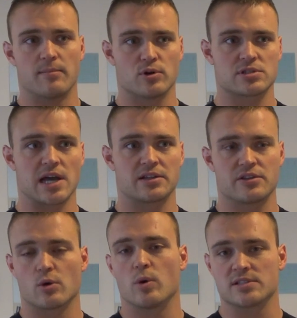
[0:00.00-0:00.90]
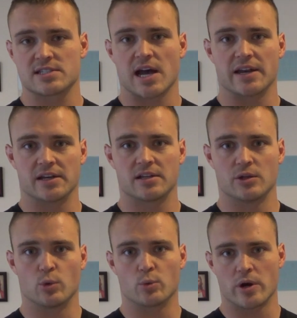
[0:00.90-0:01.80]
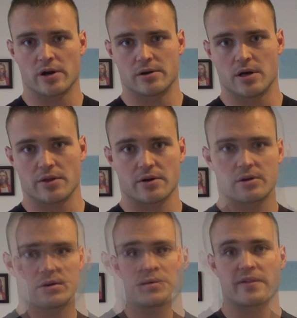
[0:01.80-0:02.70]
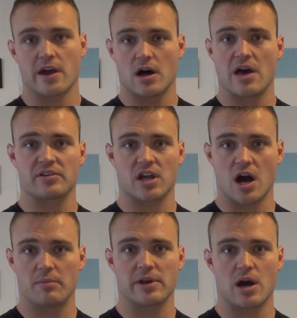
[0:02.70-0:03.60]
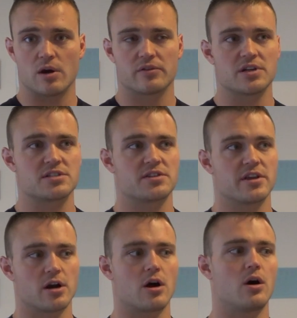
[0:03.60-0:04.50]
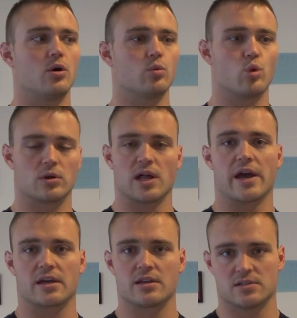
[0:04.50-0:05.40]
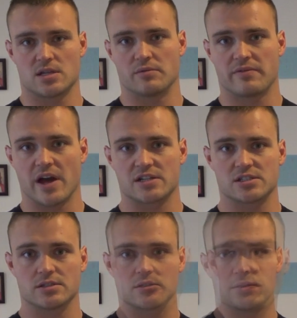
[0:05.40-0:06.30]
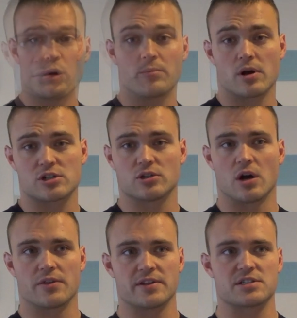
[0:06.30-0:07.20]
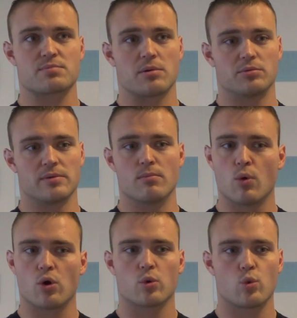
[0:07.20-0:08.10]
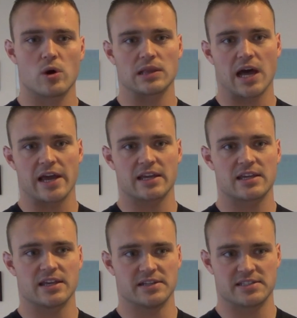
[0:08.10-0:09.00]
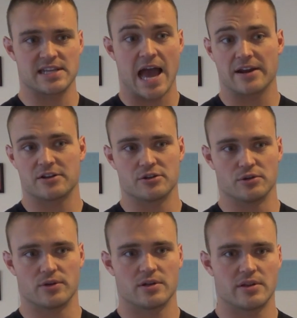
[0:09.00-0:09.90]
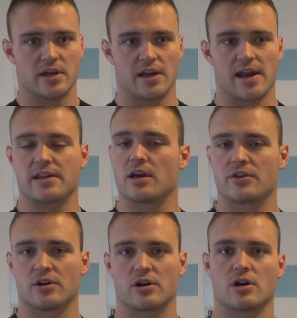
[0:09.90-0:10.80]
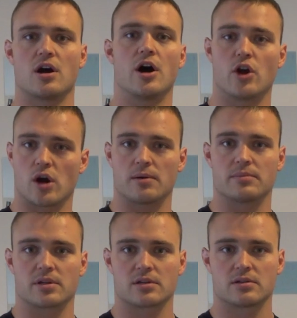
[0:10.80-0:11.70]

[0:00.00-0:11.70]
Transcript: most likely they're one-sided in one way or another. Something they all have in common, however, is that they are all warlike in some fashion. One martial art that is probably more warlike in its attitude than any other unarmed